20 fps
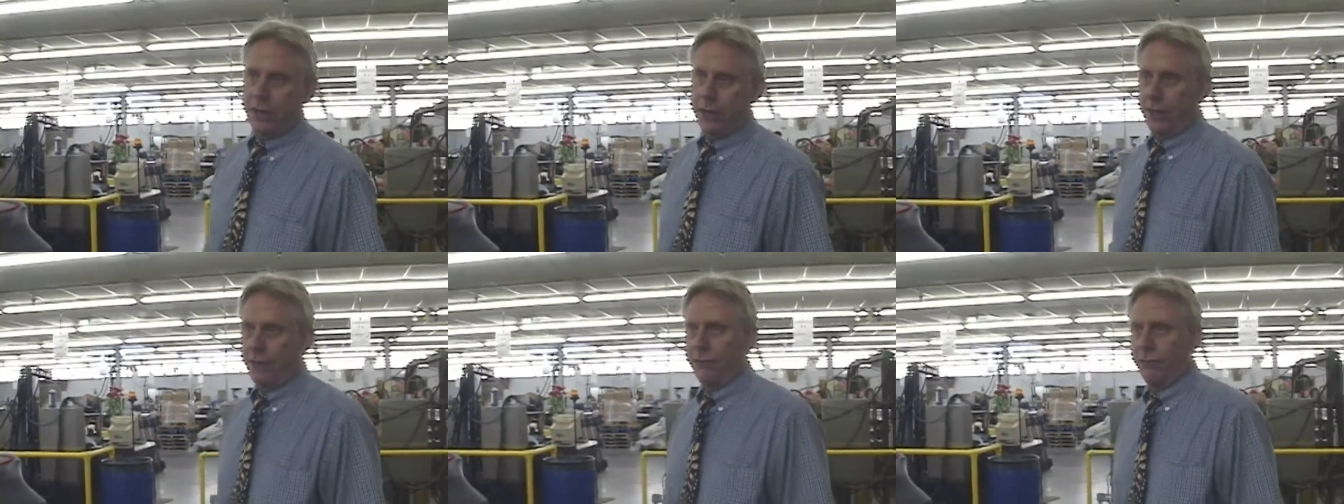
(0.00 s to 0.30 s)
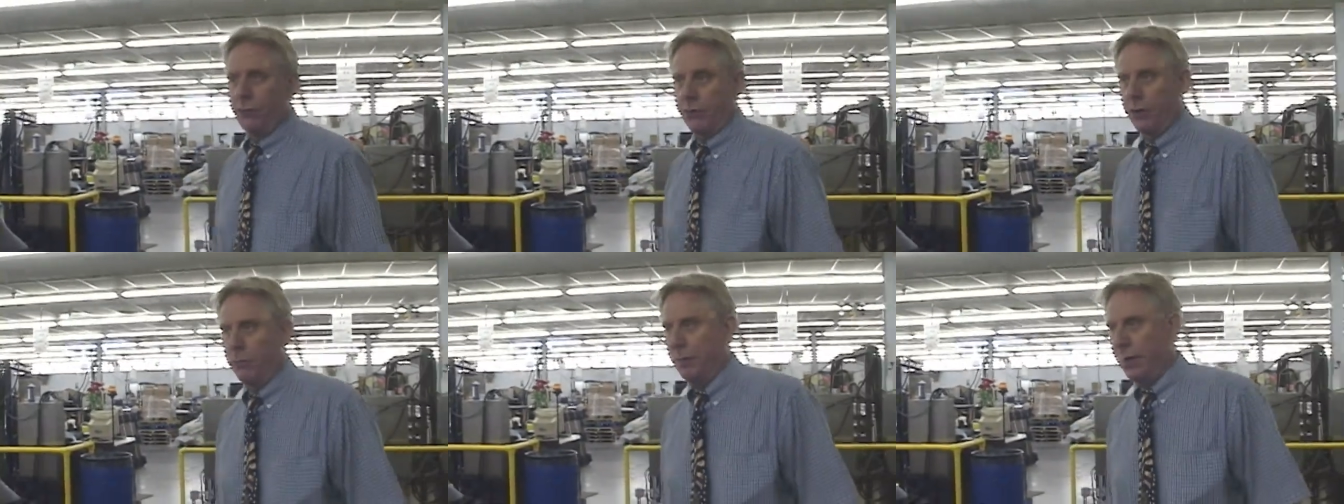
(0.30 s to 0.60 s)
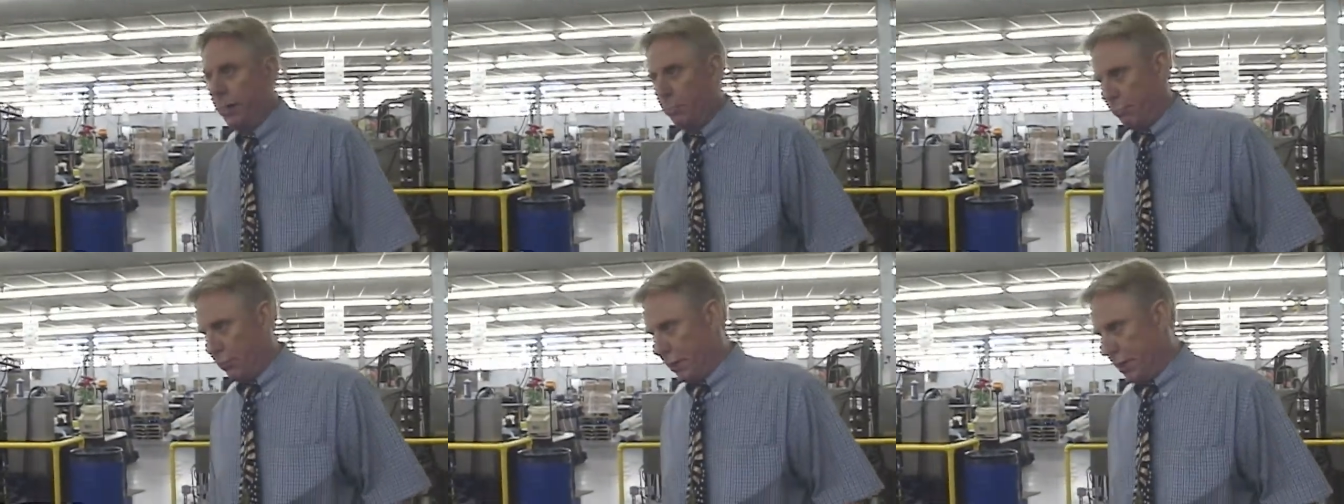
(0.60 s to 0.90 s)
area for the
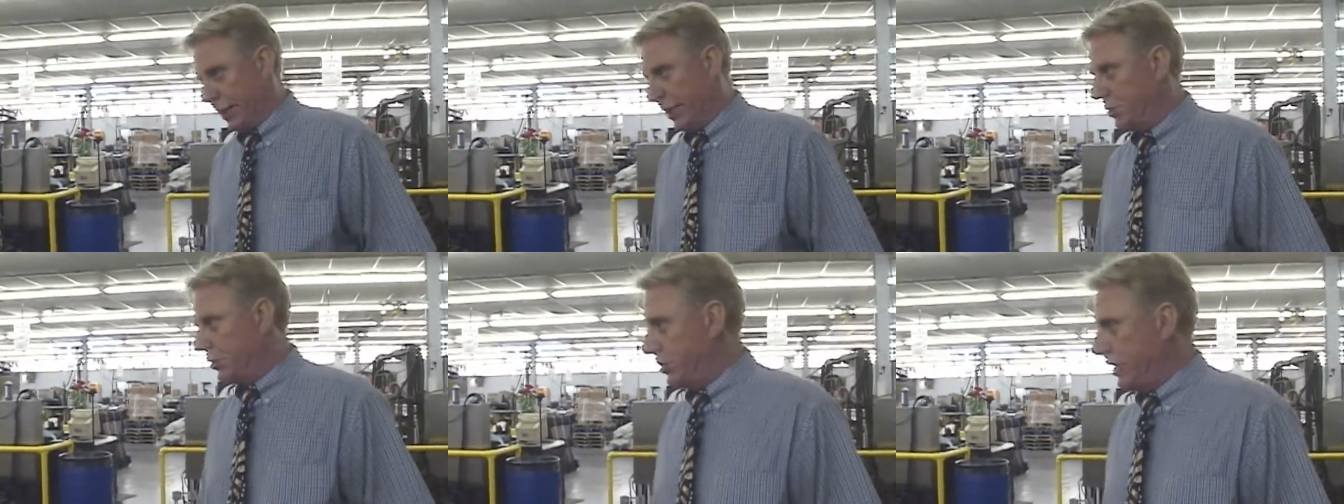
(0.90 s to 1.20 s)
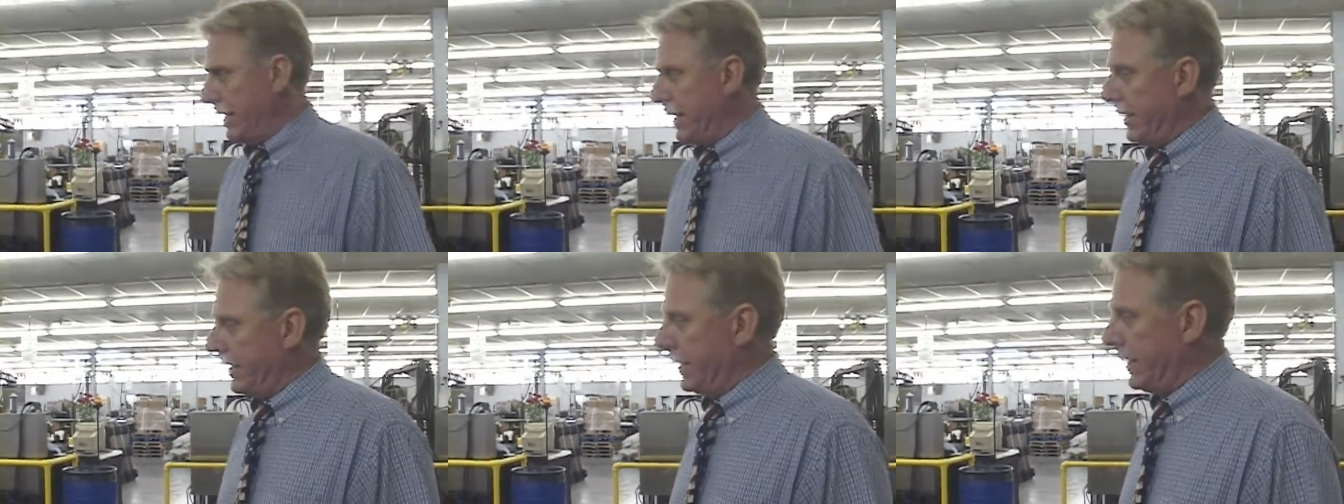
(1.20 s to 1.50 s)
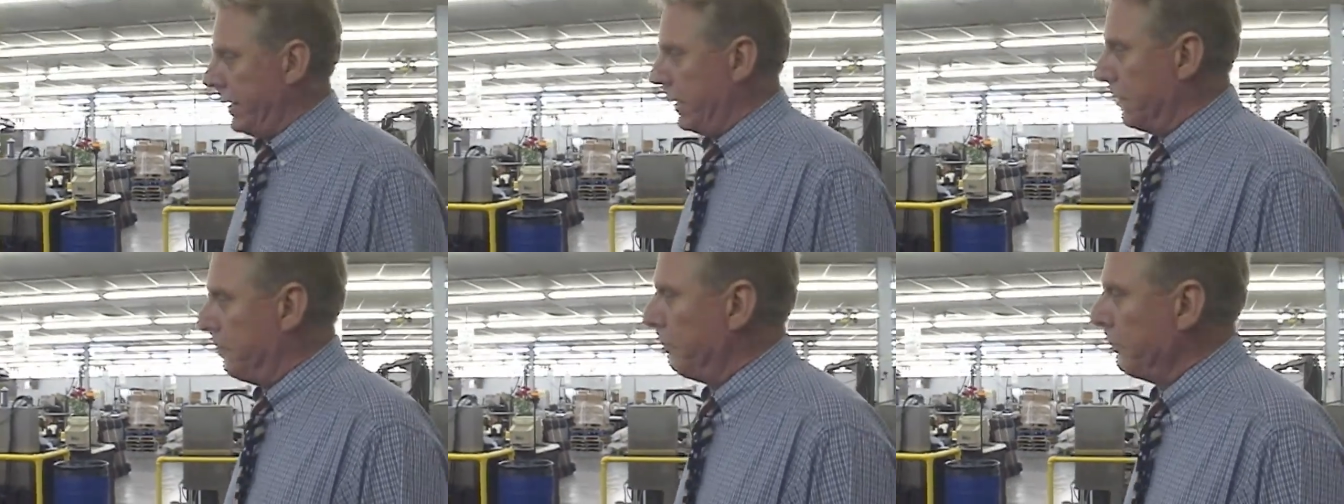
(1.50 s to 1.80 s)
mail production out
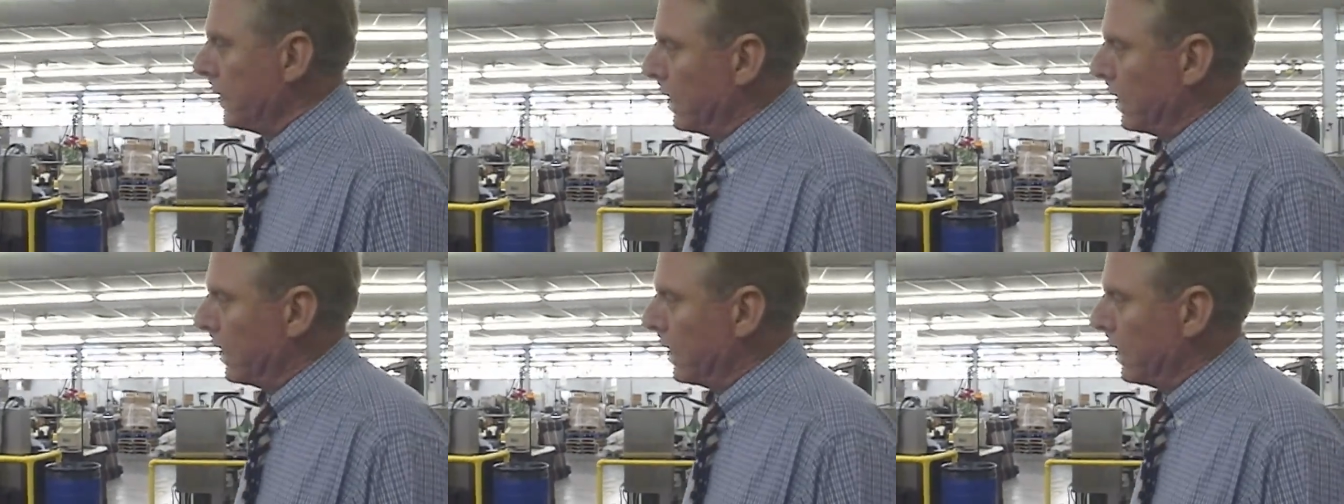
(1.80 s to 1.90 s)
here.